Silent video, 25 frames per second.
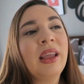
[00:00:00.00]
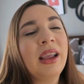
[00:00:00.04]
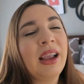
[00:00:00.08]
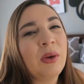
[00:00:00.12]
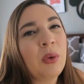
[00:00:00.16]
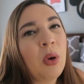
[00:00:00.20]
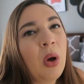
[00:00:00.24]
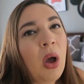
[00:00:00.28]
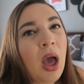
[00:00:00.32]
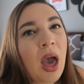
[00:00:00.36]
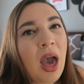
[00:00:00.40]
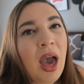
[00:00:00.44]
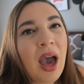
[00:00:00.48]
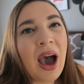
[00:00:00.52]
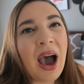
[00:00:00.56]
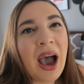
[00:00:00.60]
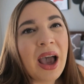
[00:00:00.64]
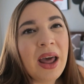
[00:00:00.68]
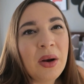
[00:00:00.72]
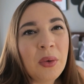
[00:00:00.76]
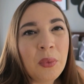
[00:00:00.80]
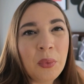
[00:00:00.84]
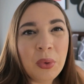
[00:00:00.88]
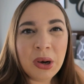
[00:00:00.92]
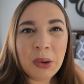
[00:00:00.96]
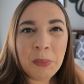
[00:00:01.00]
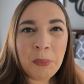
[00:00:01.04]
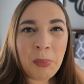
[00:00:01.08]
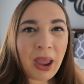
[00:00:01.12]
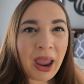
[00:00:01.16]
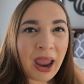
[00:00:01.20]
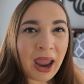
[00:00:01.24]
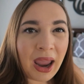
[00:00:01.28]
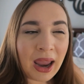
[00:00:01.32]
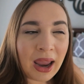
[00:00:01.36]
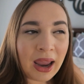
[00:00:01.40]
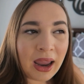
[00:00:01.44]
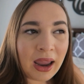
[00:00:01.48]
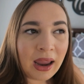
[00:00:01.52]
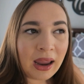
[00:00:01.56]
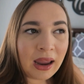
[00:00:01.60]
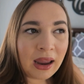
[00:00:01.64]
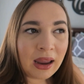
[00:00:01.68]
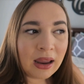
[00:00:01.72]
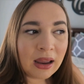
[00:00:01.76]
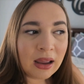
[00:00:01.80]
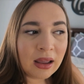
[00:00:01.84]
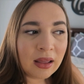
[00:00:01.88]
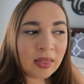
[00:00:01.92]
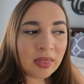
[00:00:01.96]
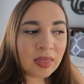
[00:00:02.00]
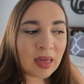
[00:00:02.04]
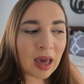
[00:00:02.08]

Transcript: Like I don't want to pay